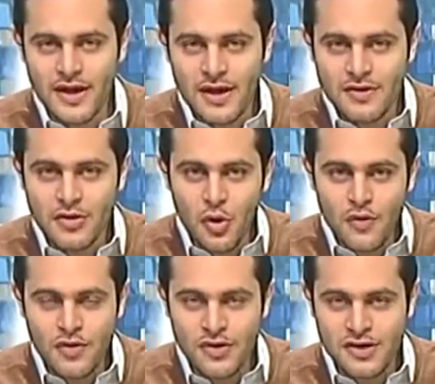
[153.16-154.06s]
the
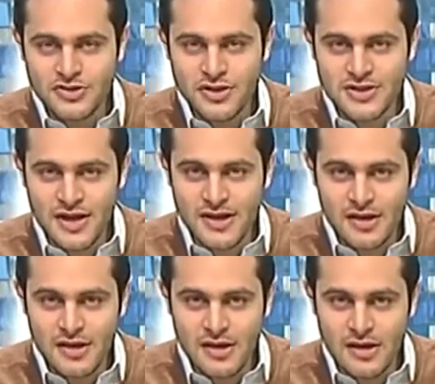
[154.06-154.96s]
northern countryside
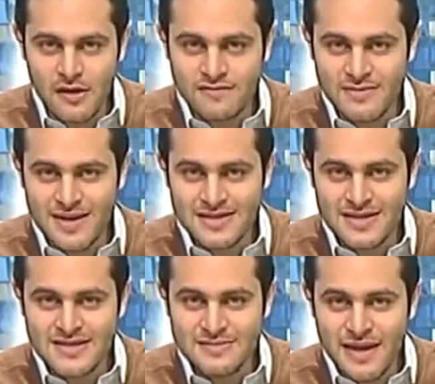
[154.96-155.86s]
of
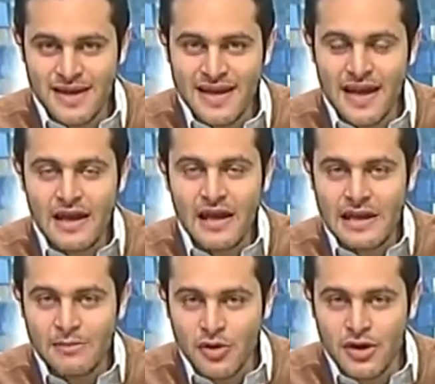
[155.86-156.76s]
Damascus, mainly
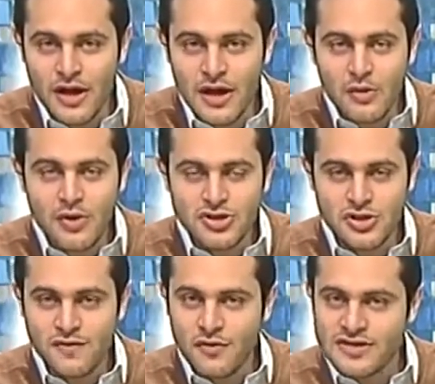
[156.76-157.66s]
al-Qalamoun region.
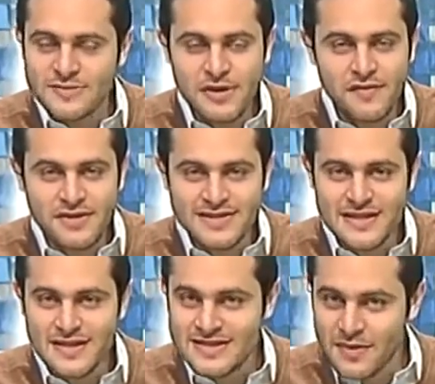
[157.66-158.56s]
Of course,
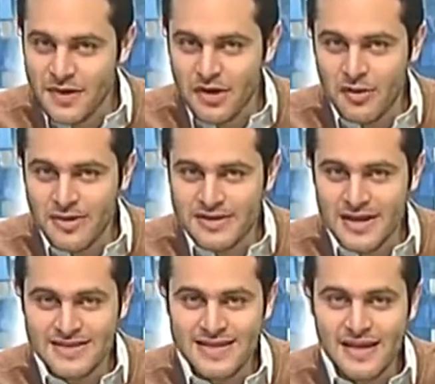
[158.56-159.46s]
previously the Syrian army
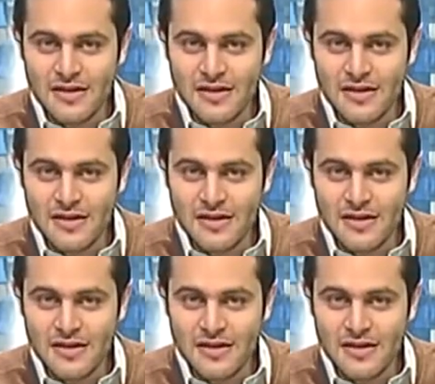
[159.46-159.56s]
has taken